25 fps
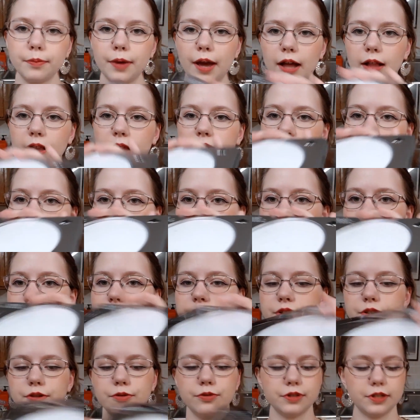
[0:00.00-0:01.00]
palette I
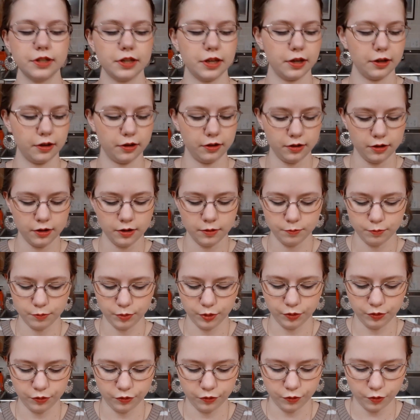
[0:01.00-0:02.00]
was using
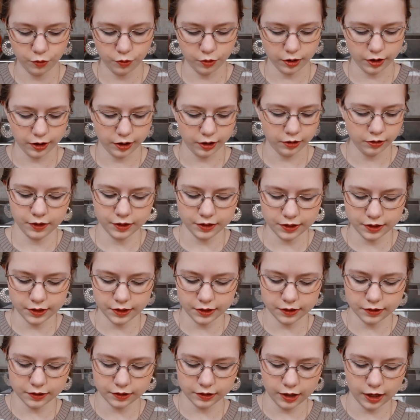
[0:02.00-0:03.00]
before, this
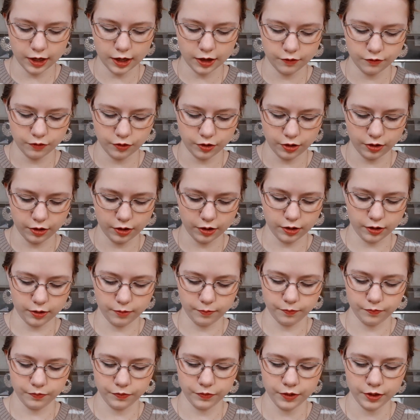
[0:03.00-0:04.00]
is kind of
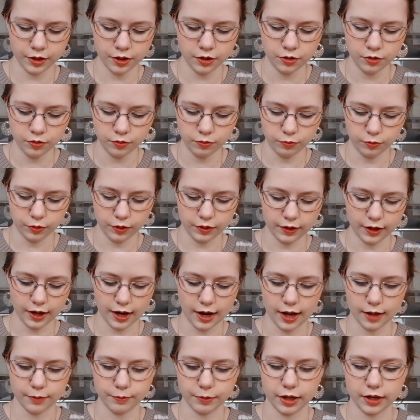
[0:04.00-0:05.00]
one that
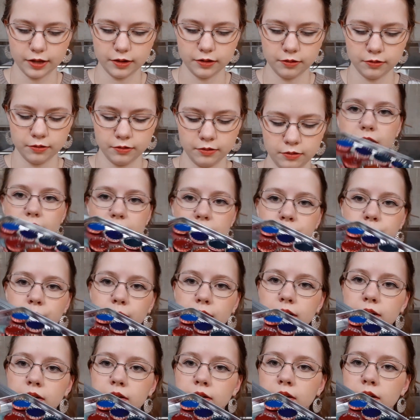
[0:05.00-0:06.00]
I made. This
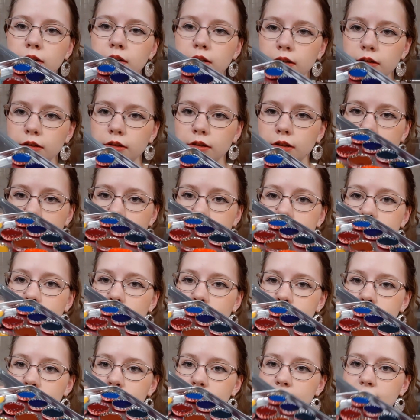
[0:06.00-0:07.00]
one, it
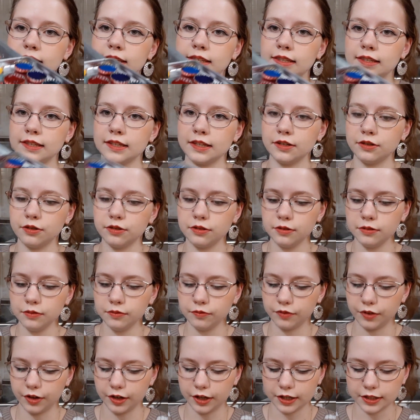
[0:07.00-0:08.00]
doesn't seal
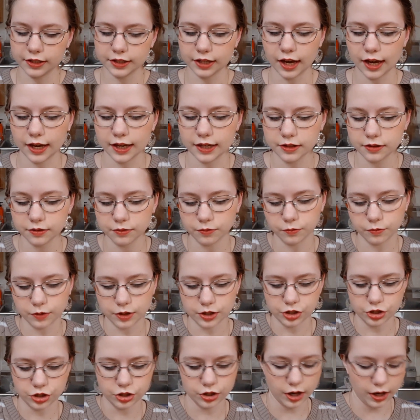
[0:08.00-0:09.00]
very tight,
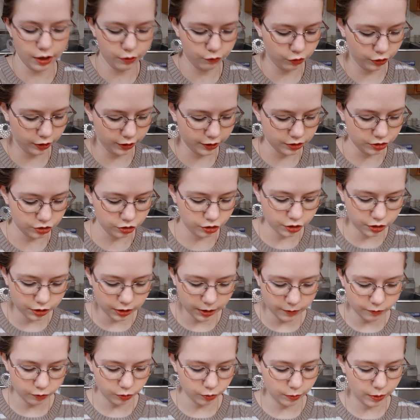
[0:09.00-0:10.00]
which I feel like is a good
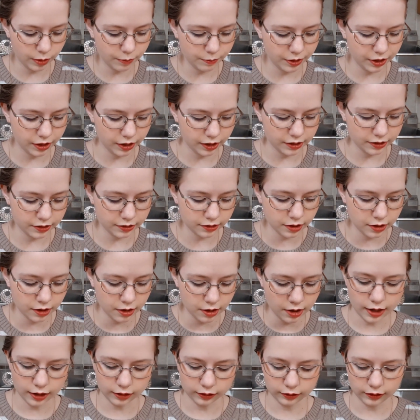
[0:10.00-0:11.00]
thing for me because
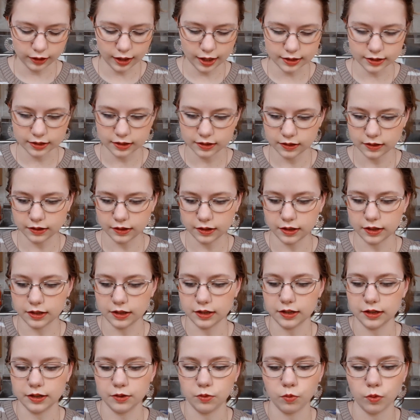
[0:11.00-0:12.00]
it lets
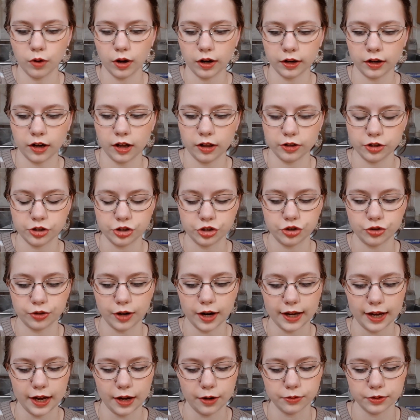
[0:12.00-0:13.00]
the watercolors
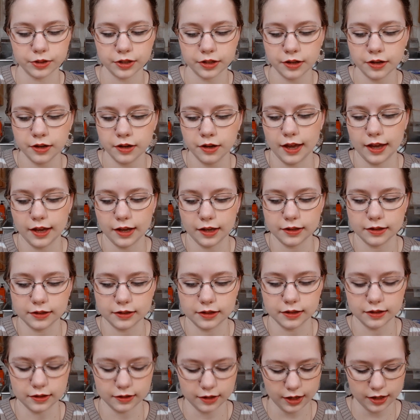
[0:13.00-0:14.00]
dry out, and
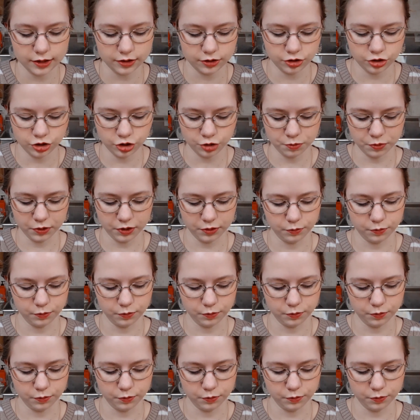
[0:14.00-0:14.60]
that's super